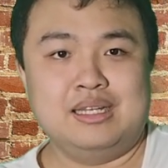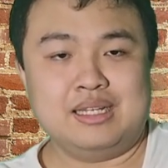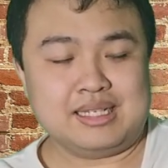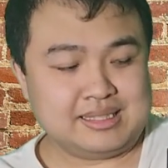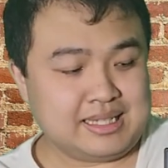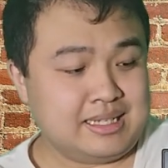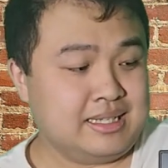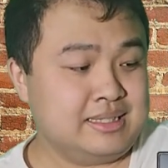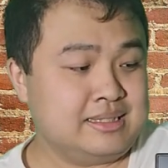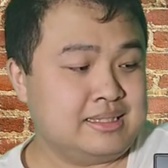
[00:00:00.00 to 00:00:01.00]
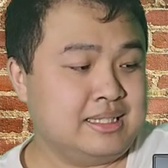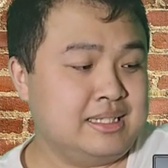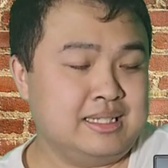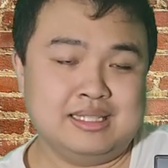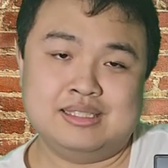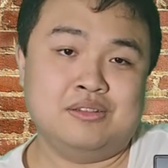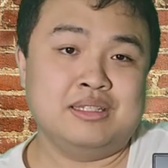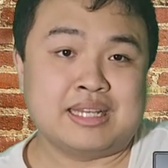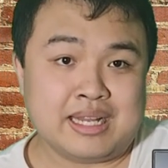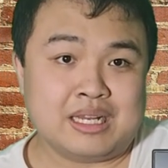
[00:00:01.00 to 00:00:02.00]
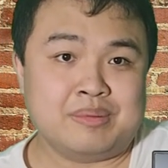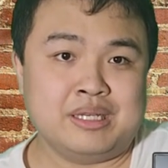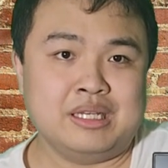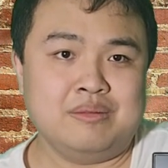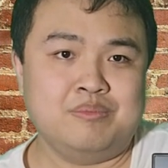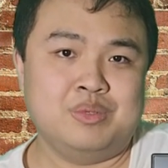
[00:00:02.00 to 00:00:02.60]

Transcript: Like I said, it's only 1080p,